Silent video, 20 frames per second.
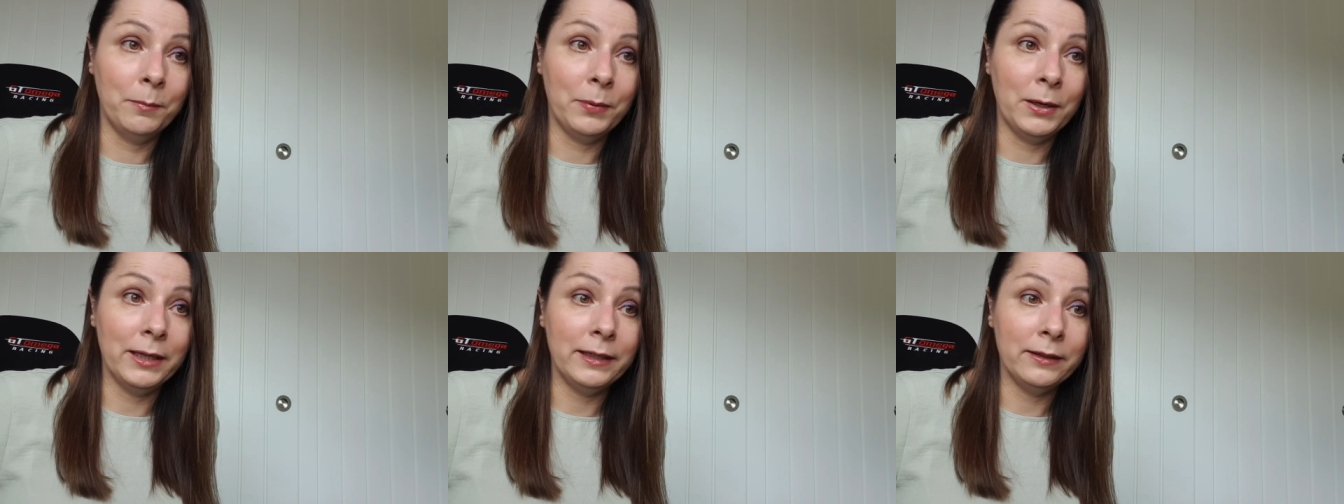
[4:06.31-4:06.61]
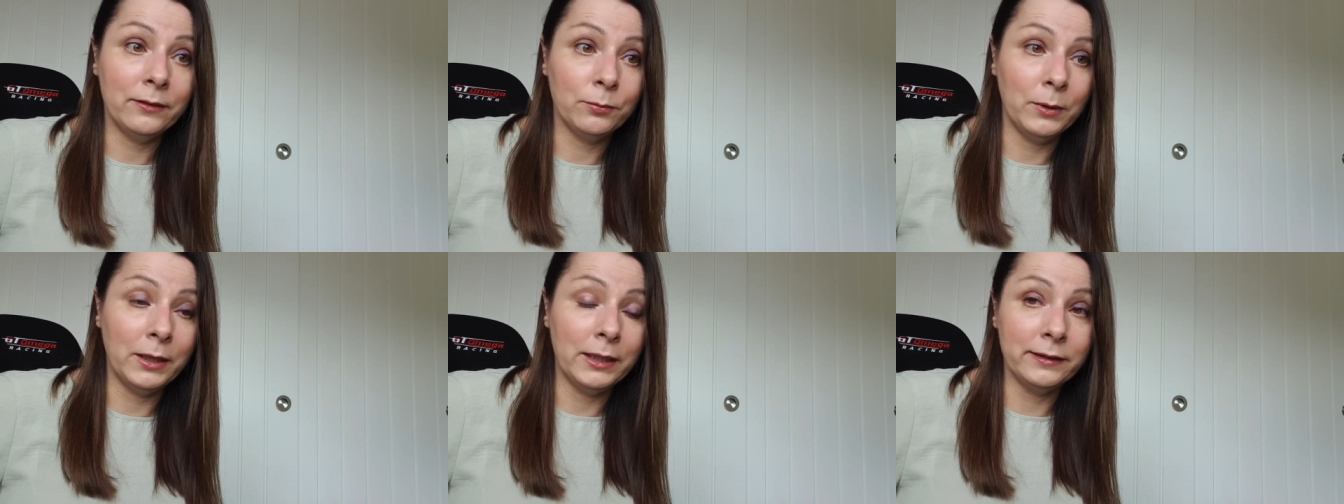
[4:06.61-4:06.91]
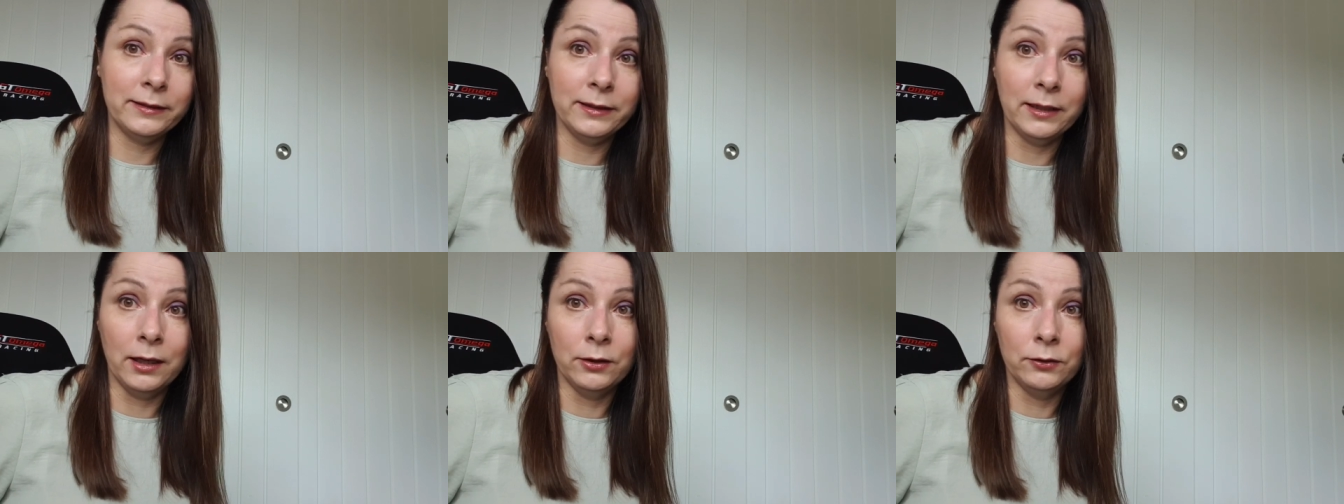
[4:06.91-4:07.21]
please
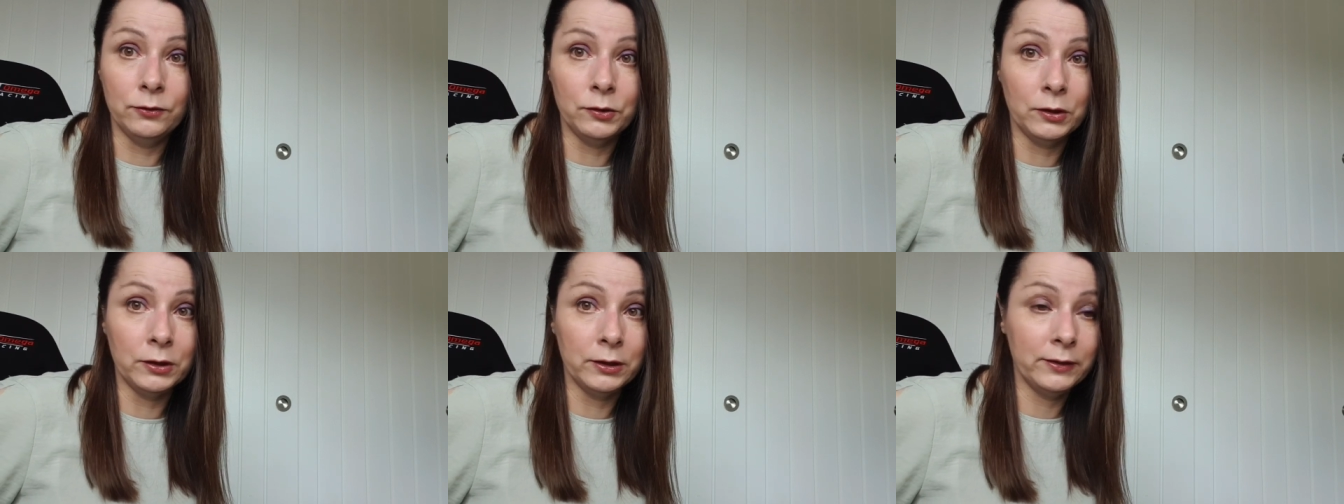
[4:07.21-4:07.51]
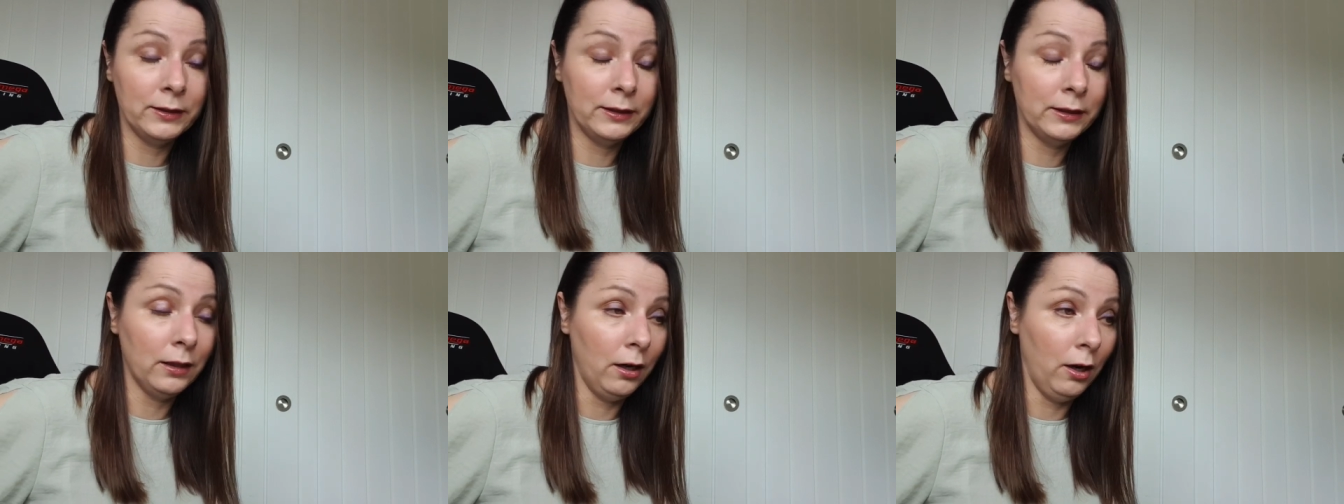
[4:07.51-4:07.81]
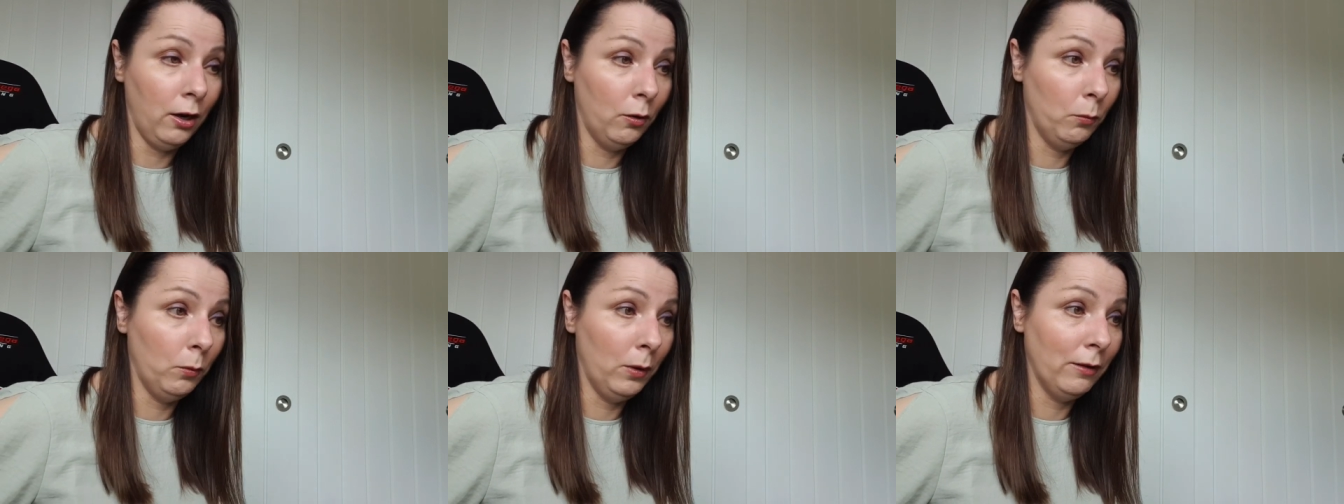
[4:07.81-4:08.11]
wear deodorant in
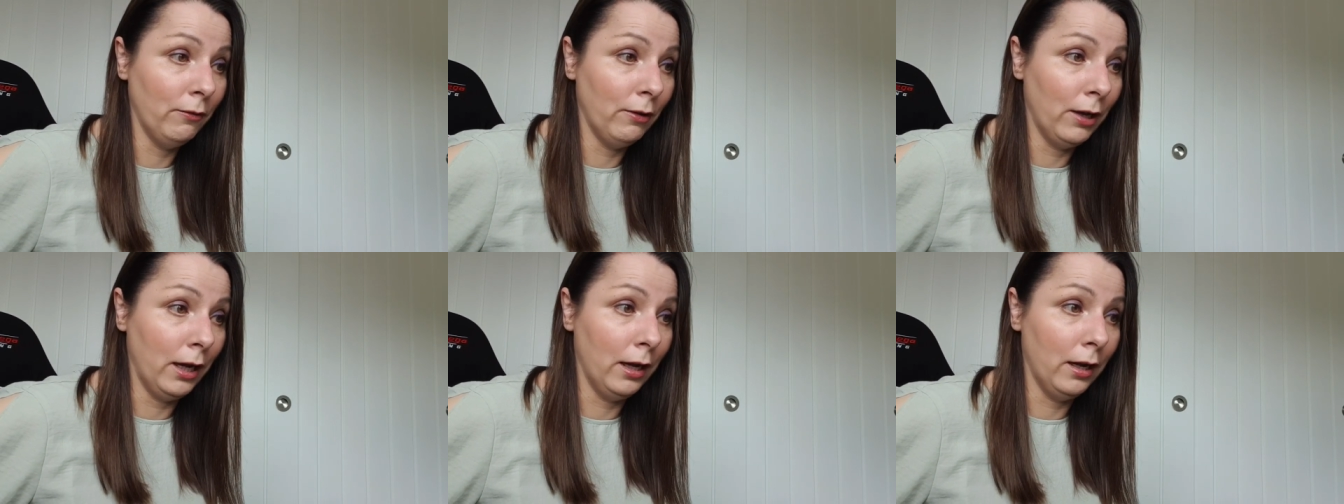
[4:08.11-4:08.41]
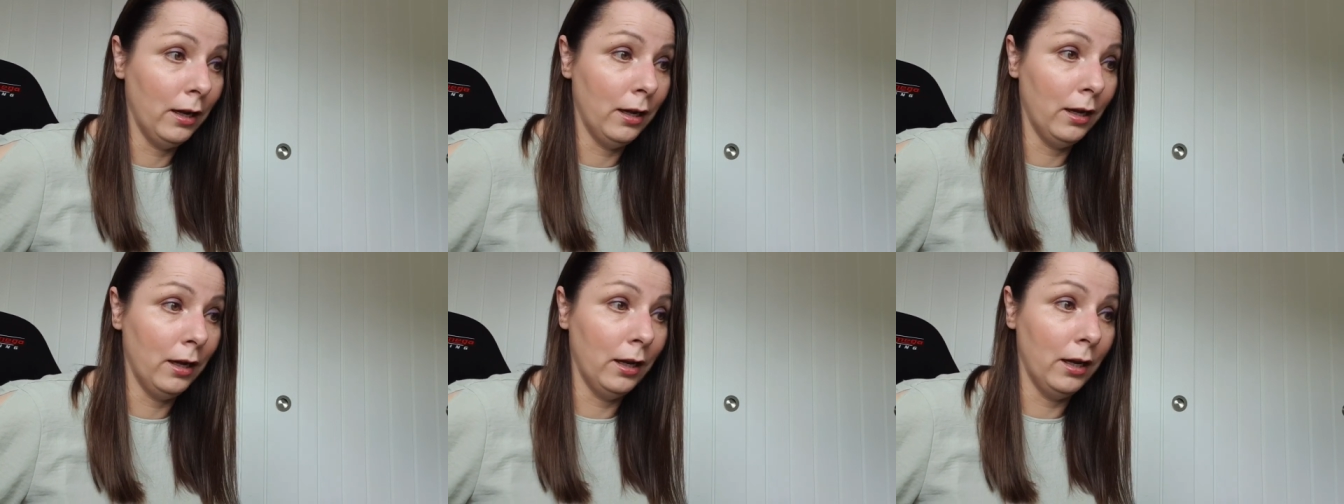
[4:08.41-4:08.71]
hot weather